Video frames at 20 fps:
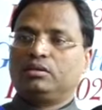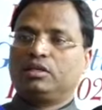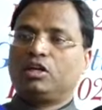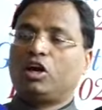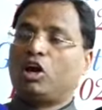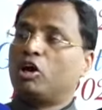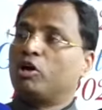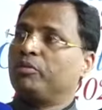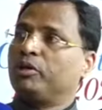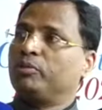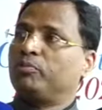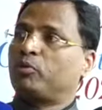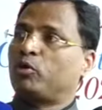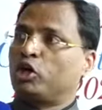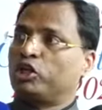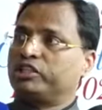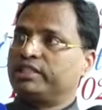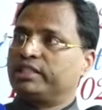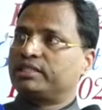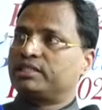government
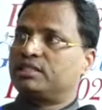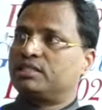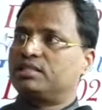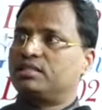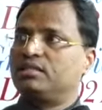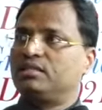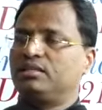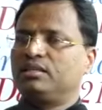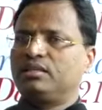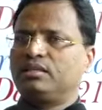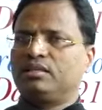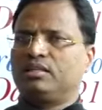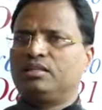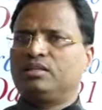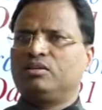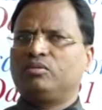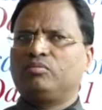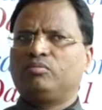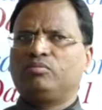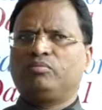projects.
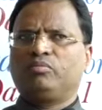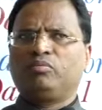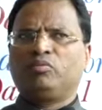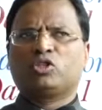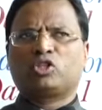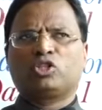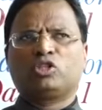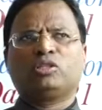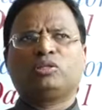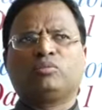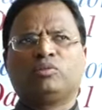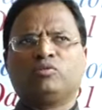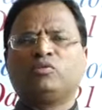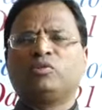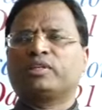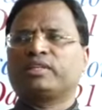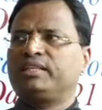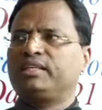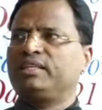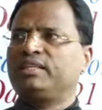Most of them are
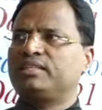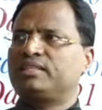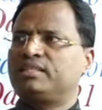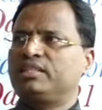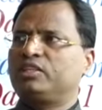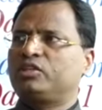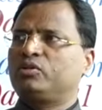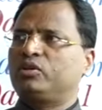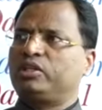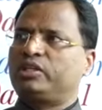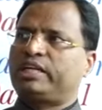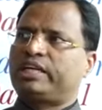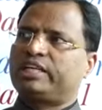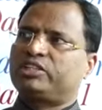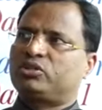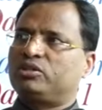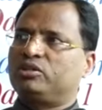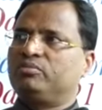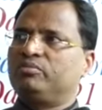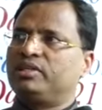working as a
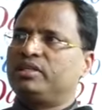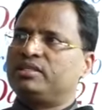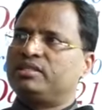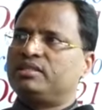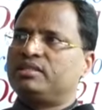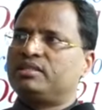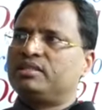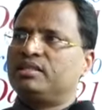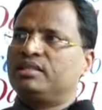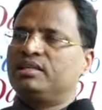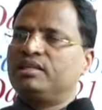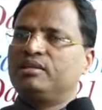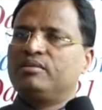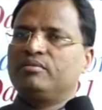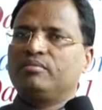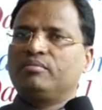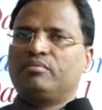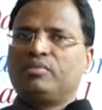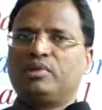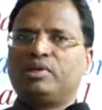contractual basis,
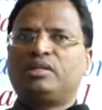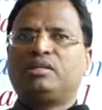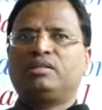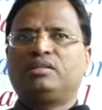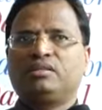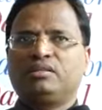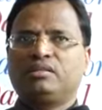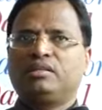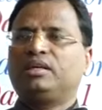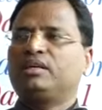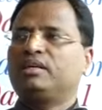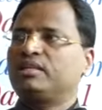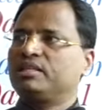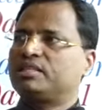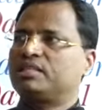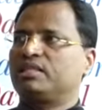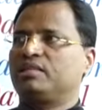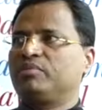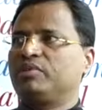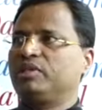but they are
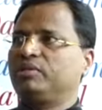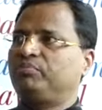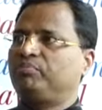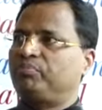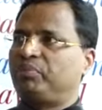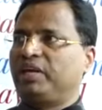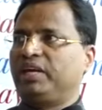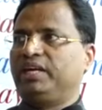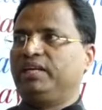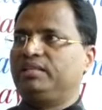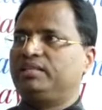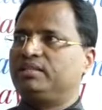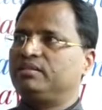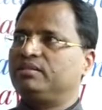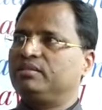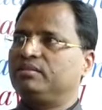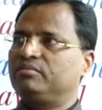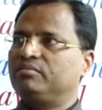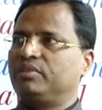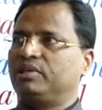reasonably paid
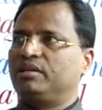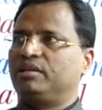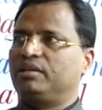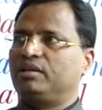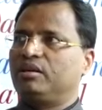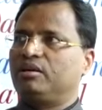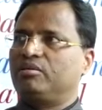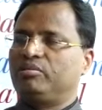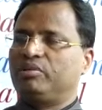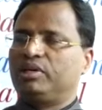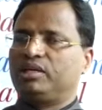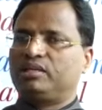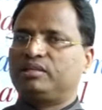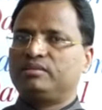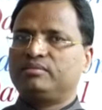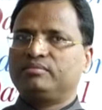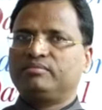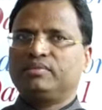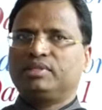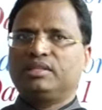by the
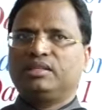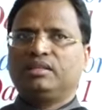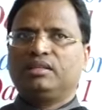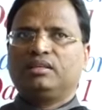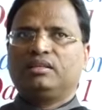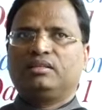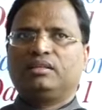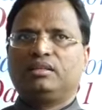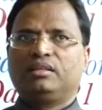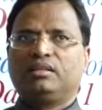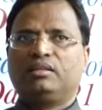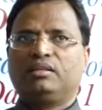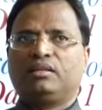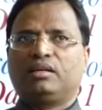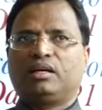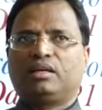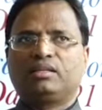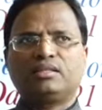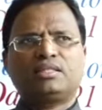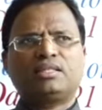government. Then
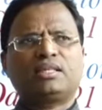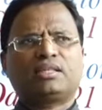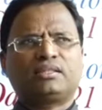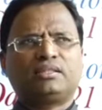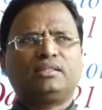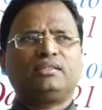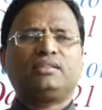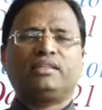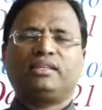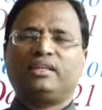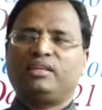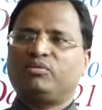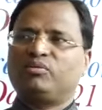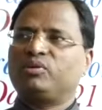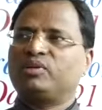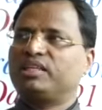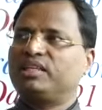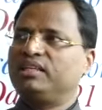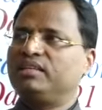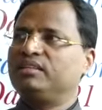other sector, they are
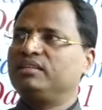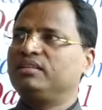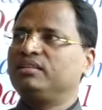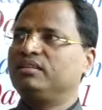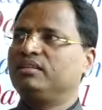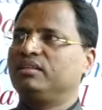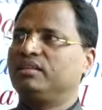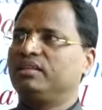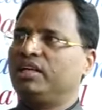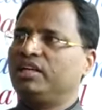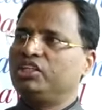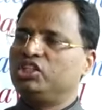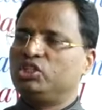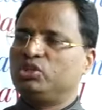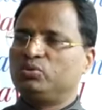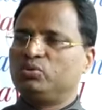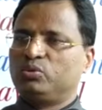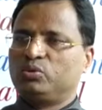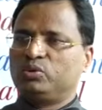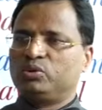working in the
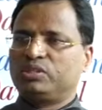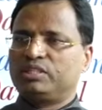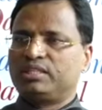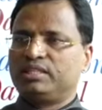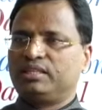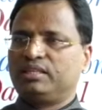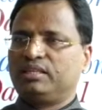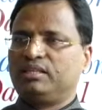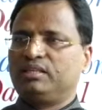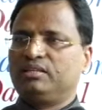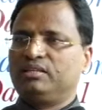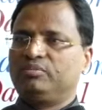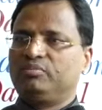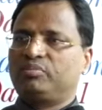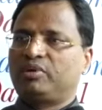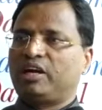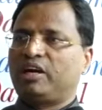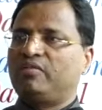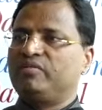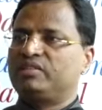NGOs and
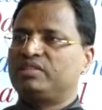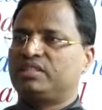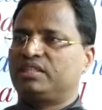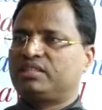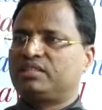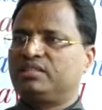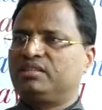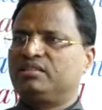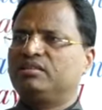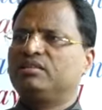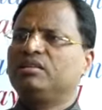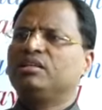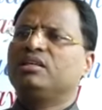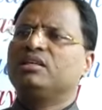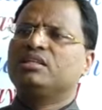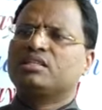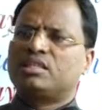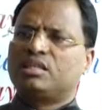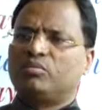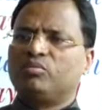private sector.
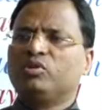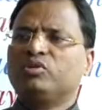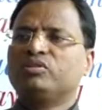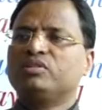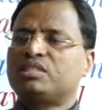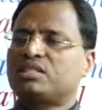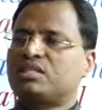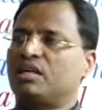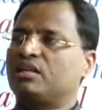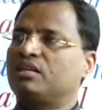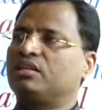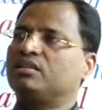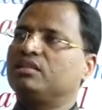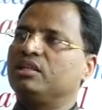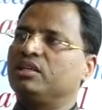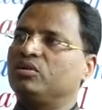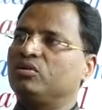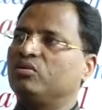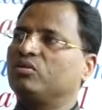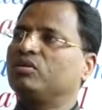Some of them started
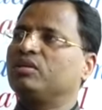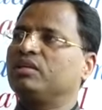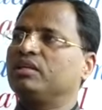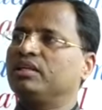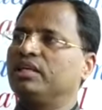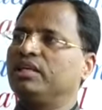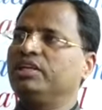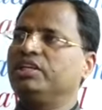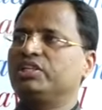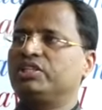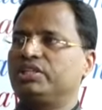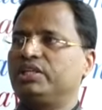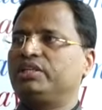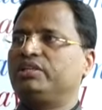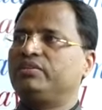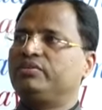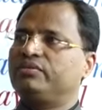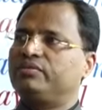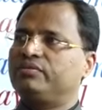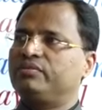their own
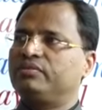initiative.